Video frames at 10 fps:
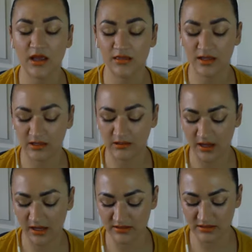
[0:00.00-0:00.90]
And then
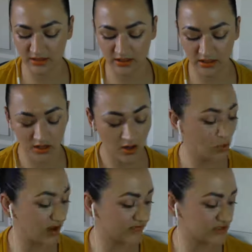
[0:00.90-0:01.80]
lastly,
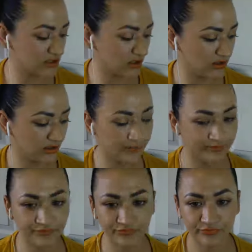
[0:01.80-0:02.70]
we have scarring.
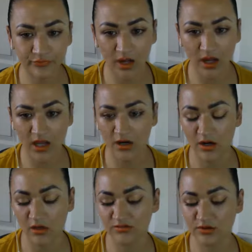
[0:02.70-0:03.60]
And
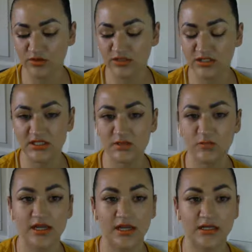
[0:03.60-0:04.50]
all of those need to
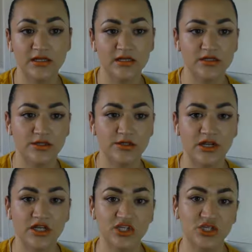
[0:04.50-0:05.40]
be taken into
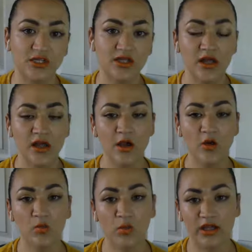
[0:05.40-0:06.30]
consideration
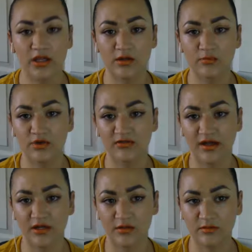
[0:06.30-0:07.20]
when
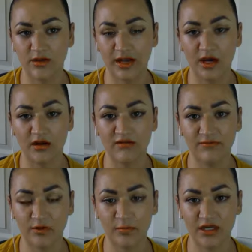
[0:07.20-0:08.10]
providing care
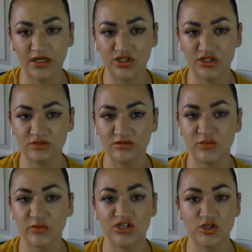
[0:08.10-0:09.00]
for a patient,
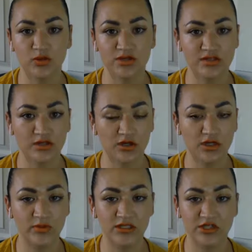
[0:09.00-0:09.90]
especially with the
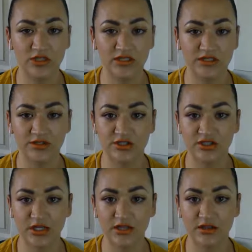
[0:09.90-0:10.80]
scarring, because you need to
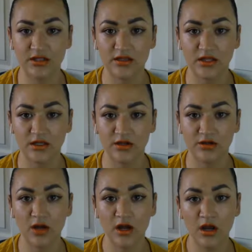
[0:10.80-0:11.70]
understand that
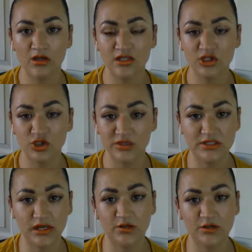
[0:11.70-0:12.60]
their tissue
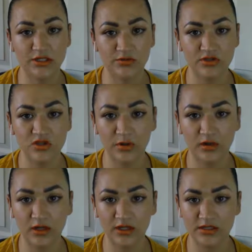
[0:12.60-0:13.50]
is not going to
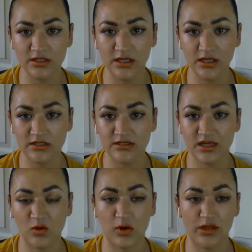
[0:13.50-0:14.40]
respond in the
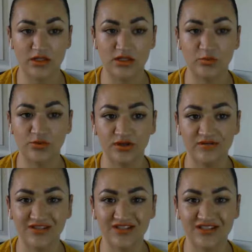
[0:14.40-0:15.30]
same way it did
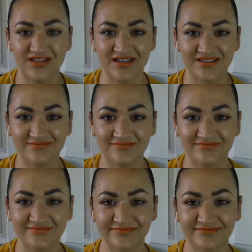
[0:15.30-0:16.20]
previously.
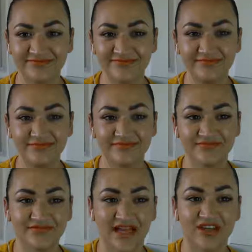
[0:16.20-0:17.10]

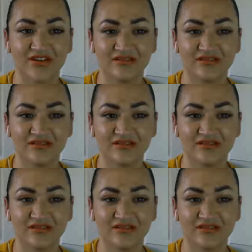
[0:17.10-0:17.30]
Thank you.